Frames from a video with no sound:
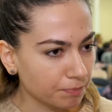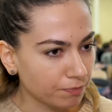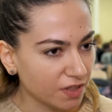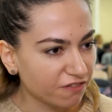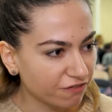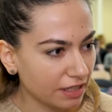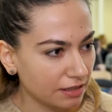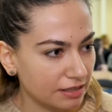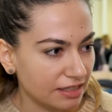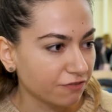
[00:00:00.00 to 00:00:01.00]
It's very
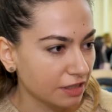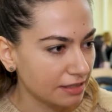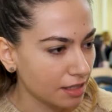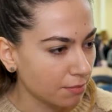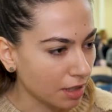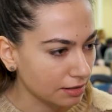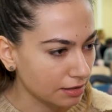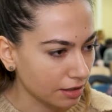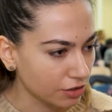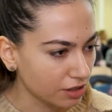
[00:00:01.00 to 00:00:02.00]
important to learn
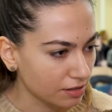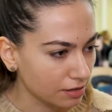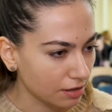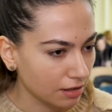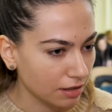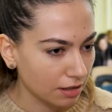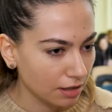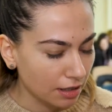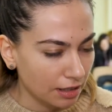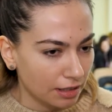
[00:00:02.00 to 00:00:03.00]
about this and to
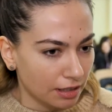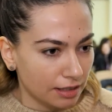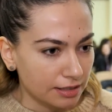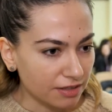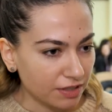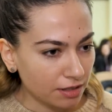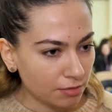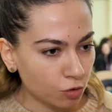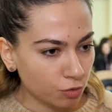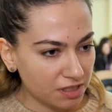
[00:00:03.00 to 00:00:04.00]
see how we can put
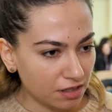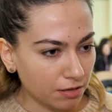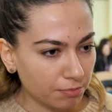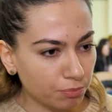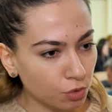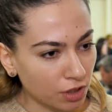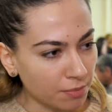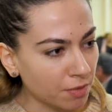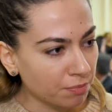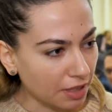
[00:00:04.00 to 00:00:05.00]
it into practice
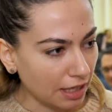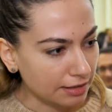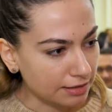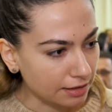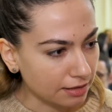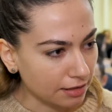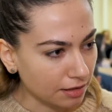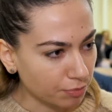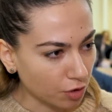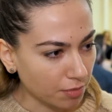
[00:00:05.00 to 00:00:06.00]
concerning the
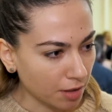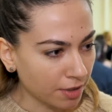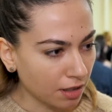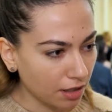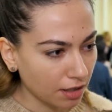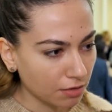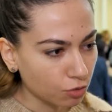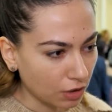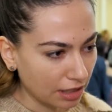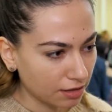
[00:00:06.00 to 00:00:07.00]
problems that we are
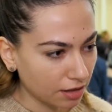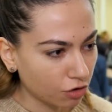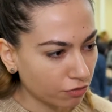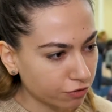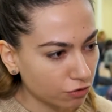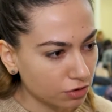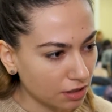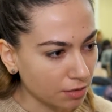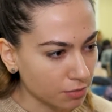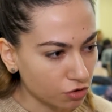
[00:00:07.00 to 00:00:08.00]
faced with in the
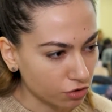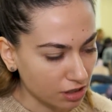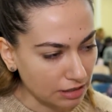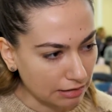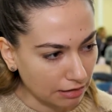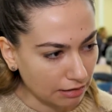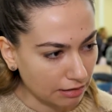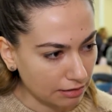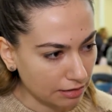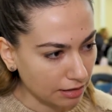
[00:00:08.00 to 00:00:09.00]
society in which we
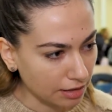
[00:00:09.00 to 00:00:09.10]
live, to